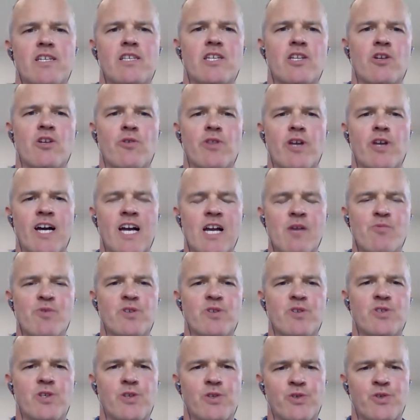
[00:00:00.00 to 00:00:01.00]
the
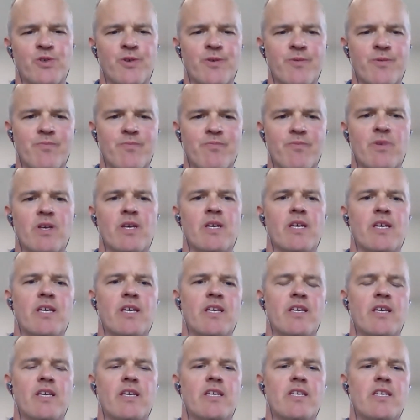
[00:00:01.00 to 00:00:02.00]
hybrid system
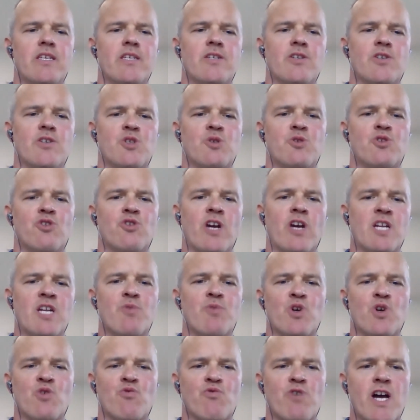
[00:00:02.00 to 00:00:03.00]
is trying to
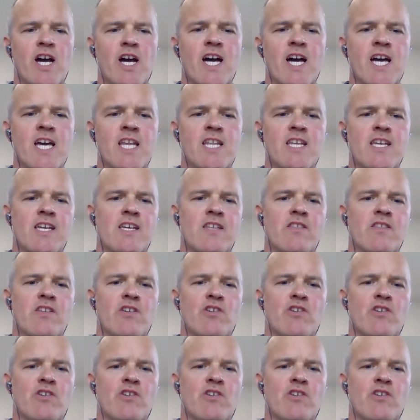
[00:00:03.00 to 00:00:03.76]
book a ride and